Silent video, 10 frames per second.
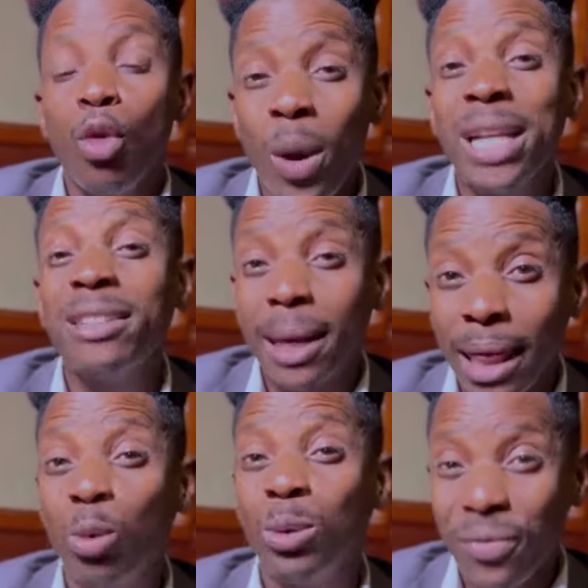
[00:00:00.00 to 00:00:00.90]
You went
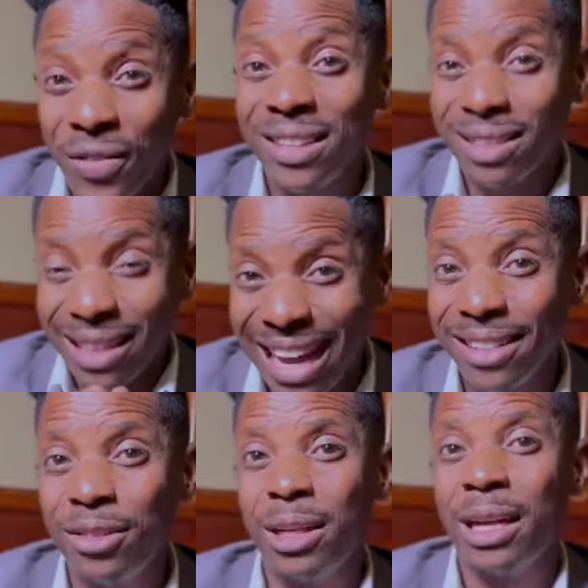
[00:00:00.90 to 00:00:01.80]
around this
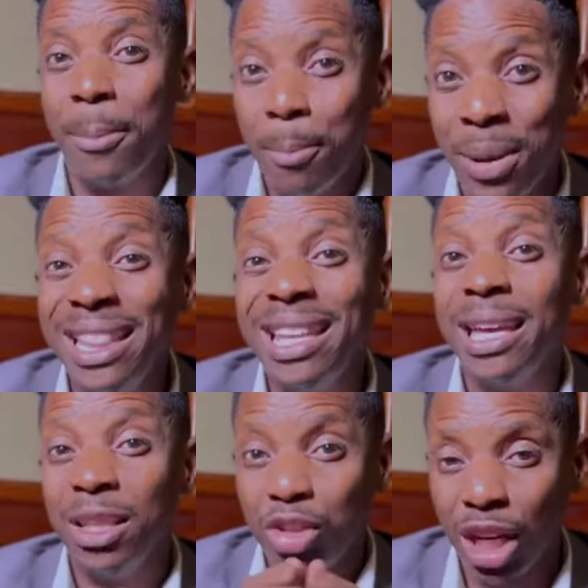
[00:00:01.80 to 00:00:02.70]
country
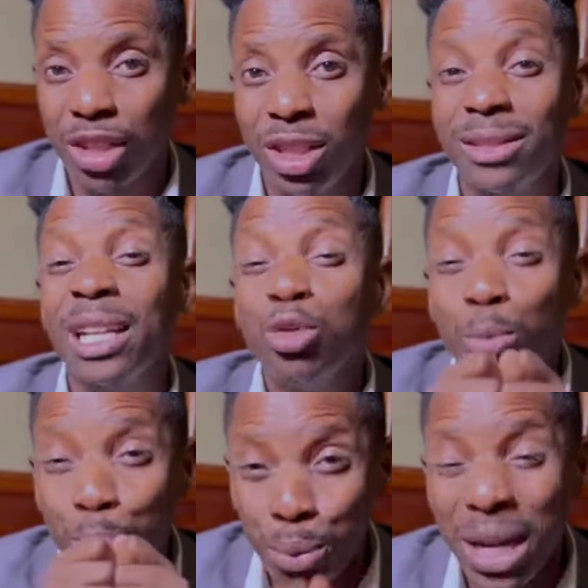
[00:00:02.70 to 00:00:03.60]
campaigning in churches and
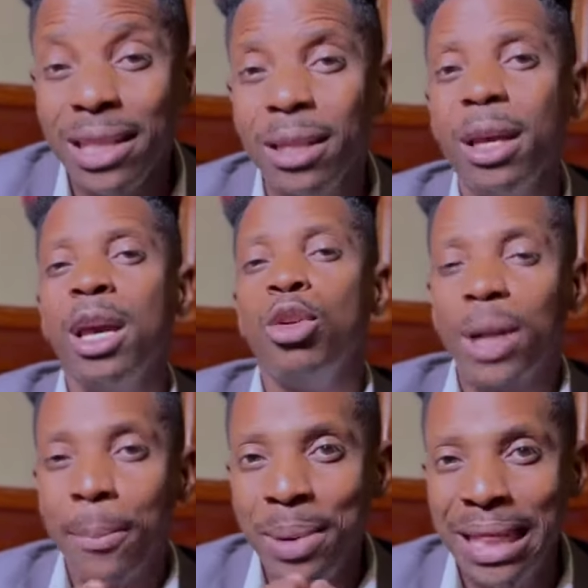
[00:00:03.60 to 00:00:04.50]
you prayed.
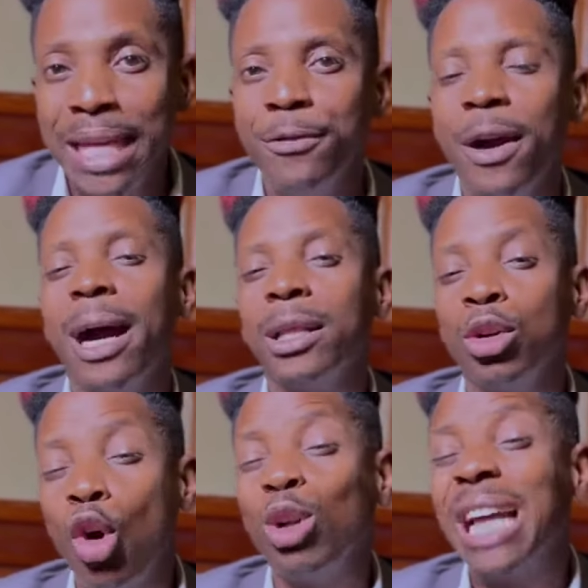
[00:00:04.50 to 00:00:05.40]
You're a believer
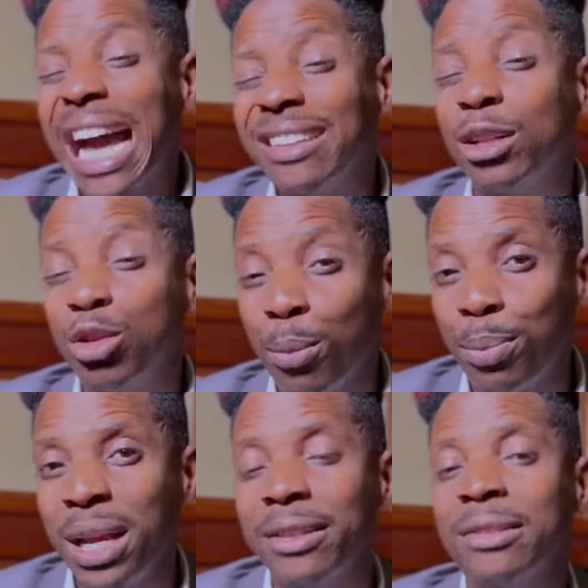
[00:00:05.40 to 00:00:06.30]
and God answered your
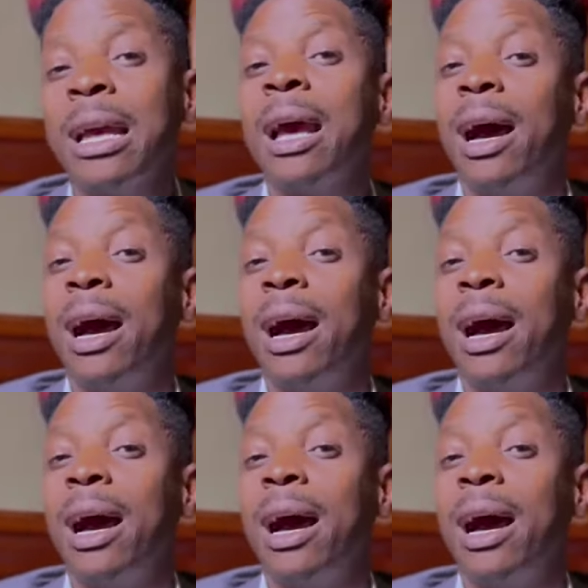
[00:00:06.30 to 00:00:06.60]
prayers